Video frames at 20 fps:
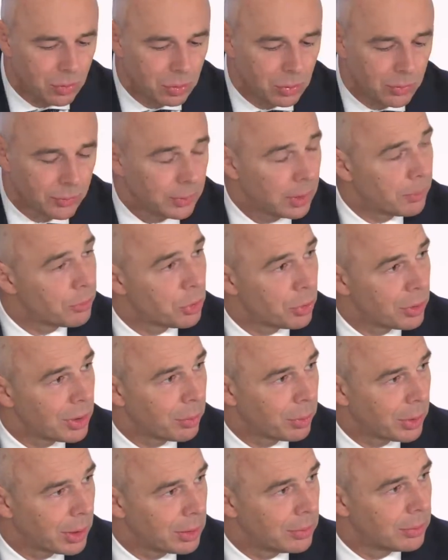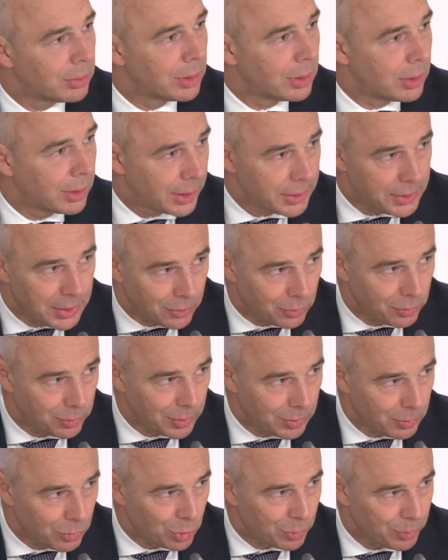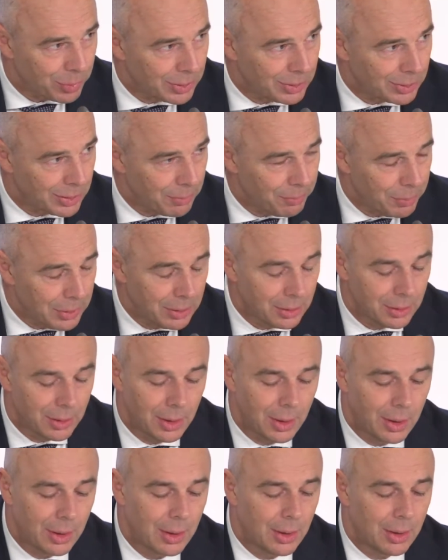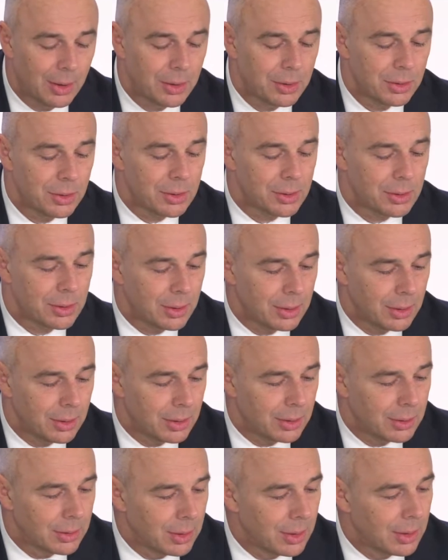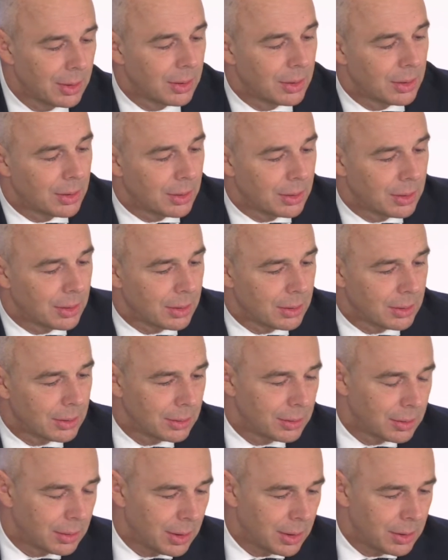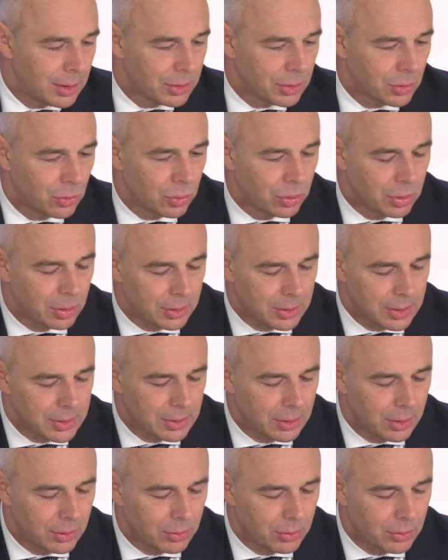and gas income, and we need to get more reserves.